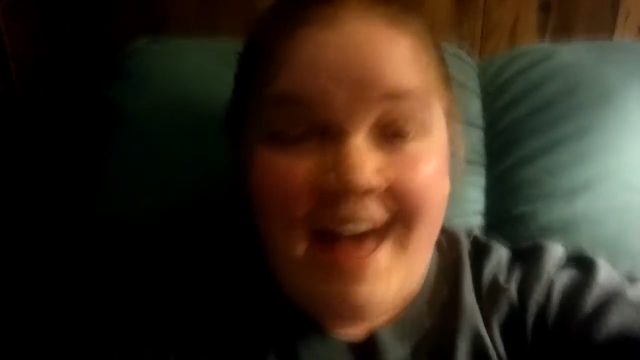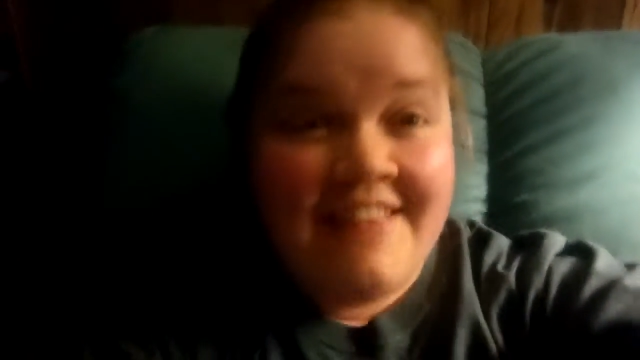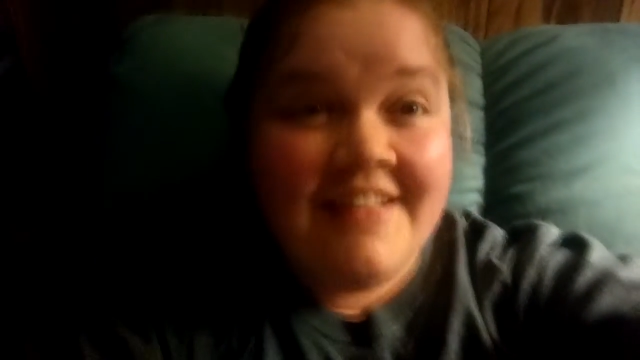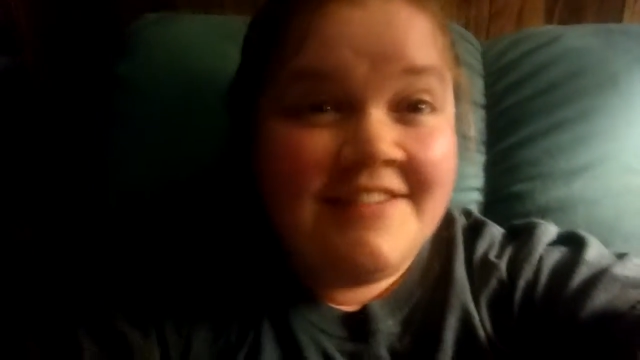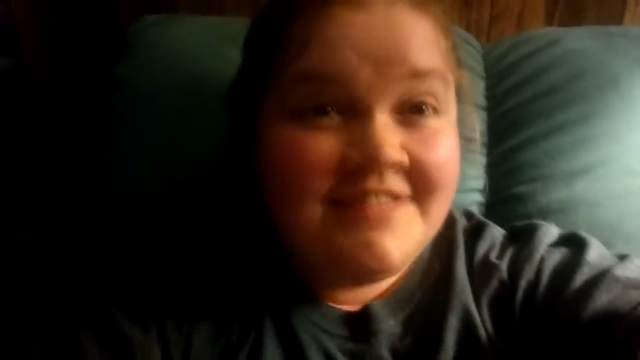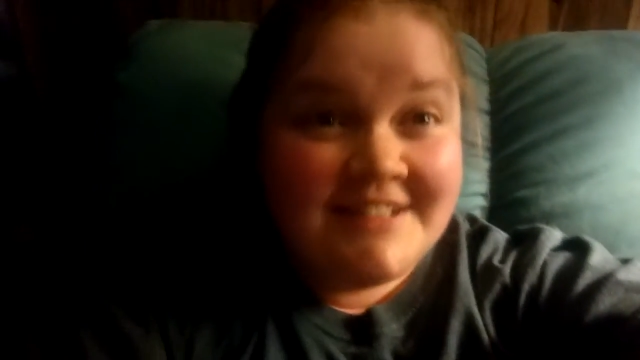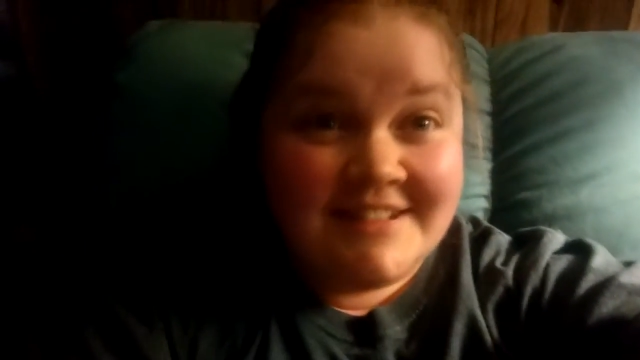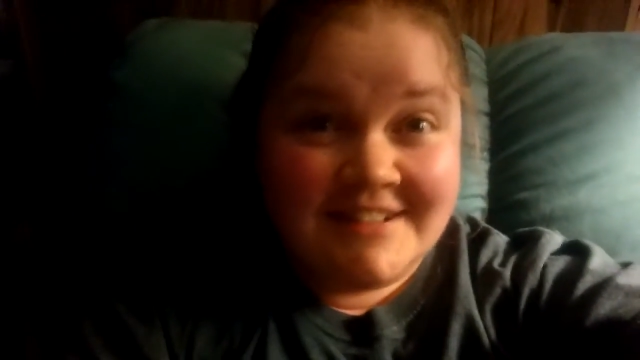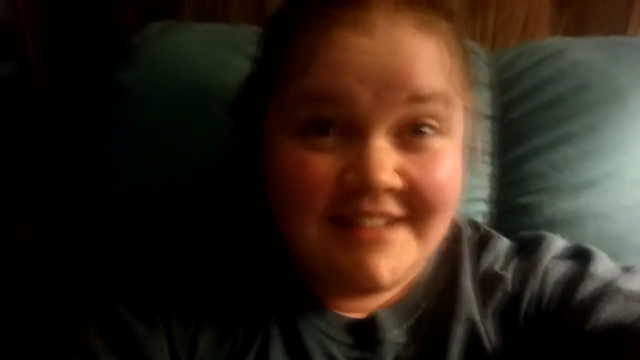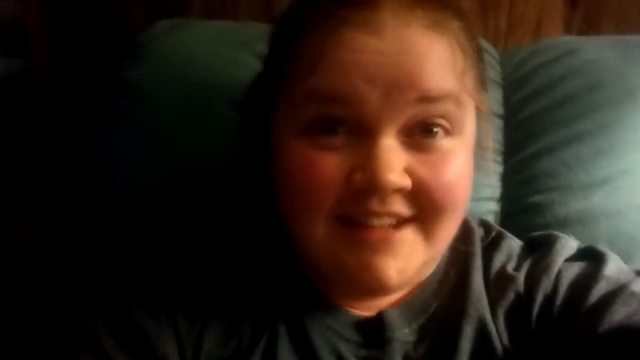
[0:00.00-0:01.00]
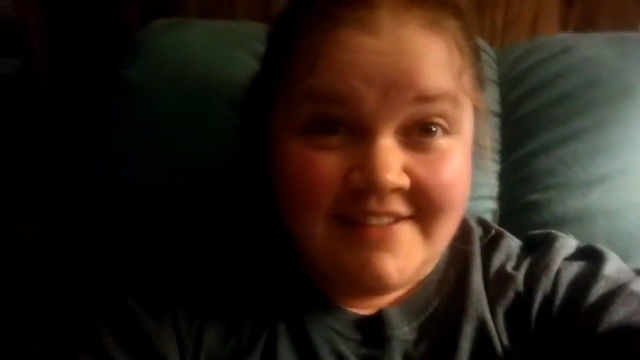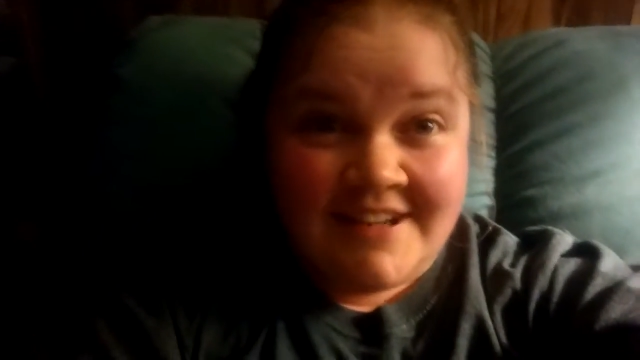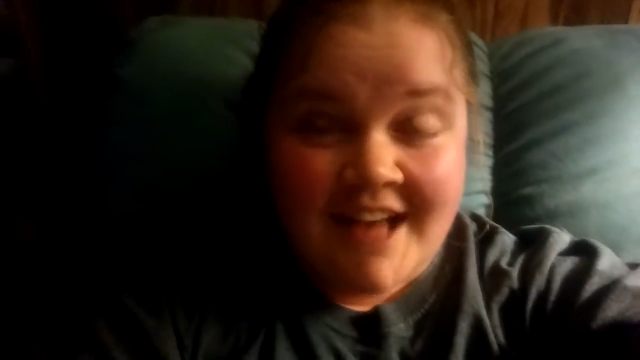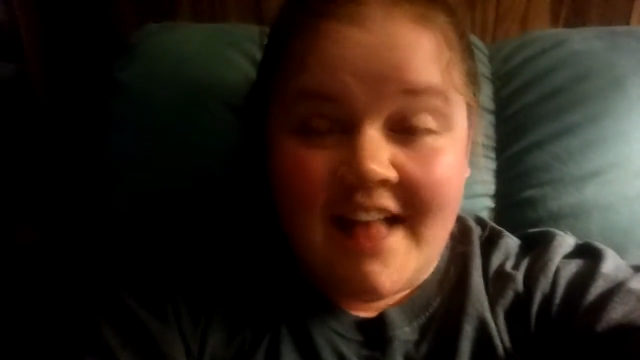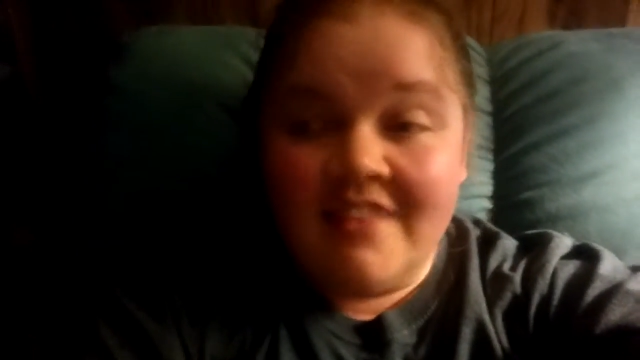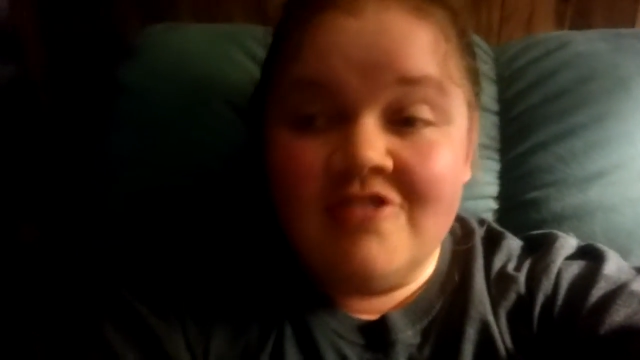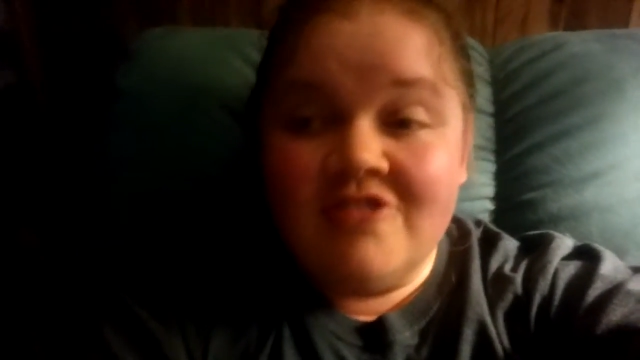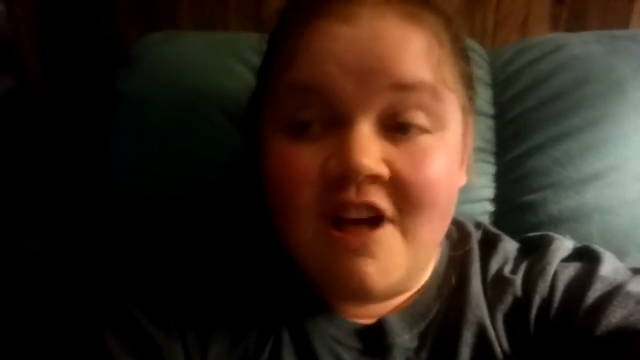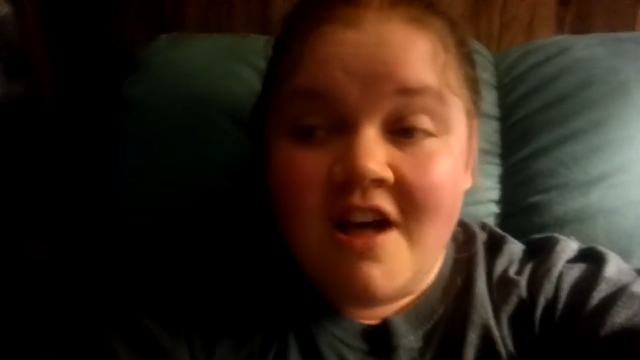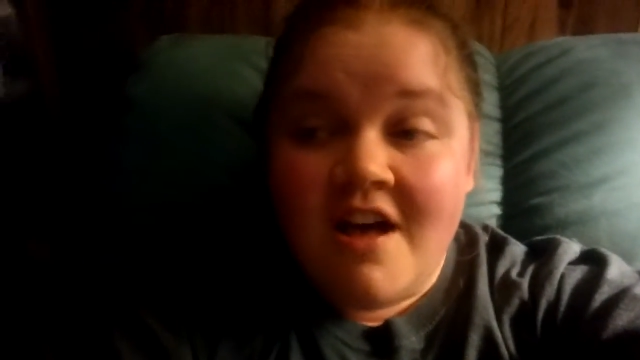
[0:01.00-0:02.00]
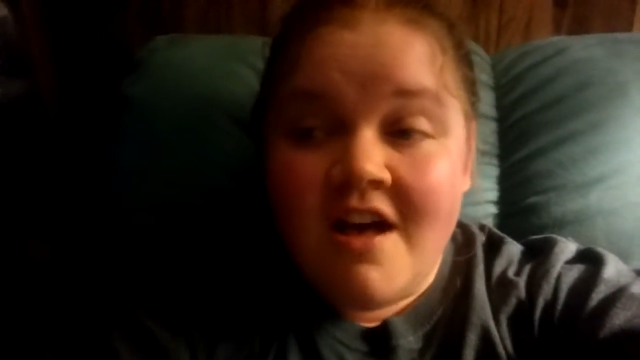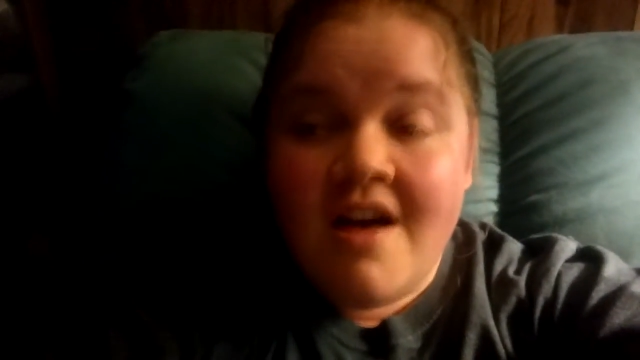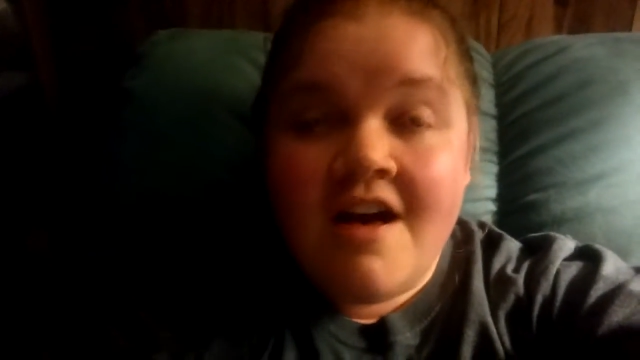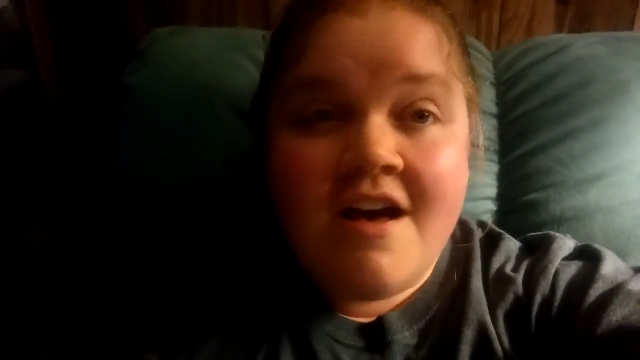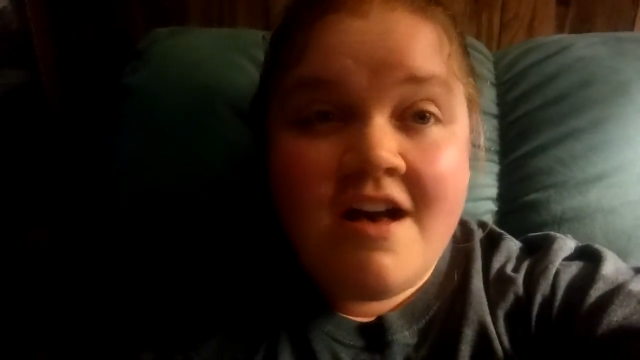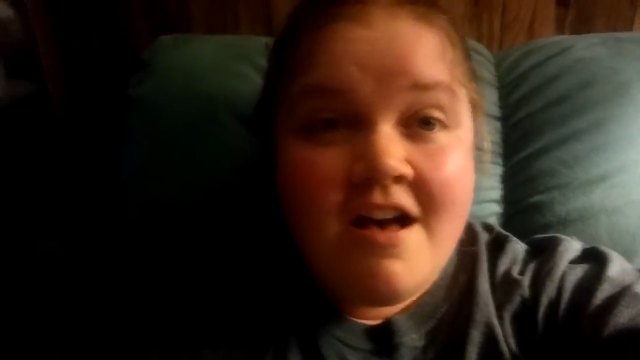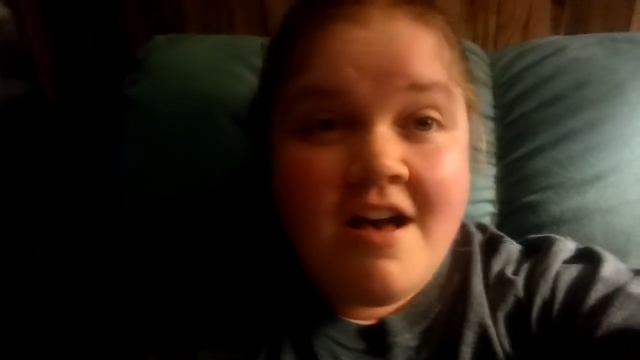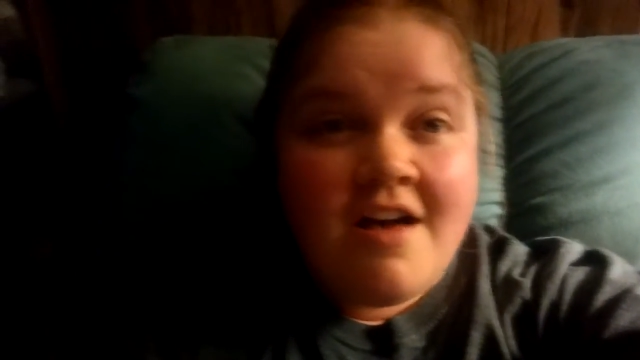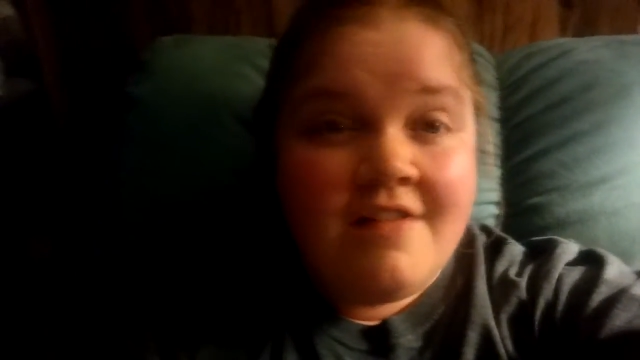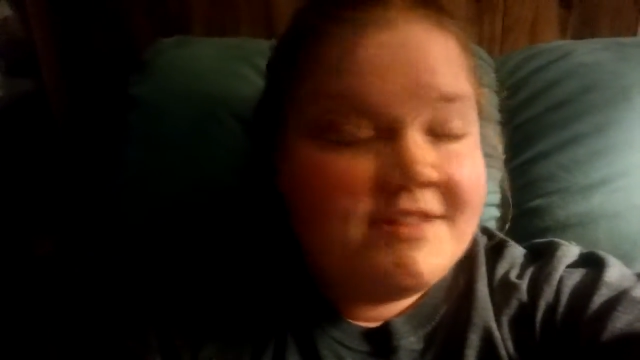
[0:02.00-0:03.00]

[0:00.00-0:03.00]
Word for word: I love season 11. I love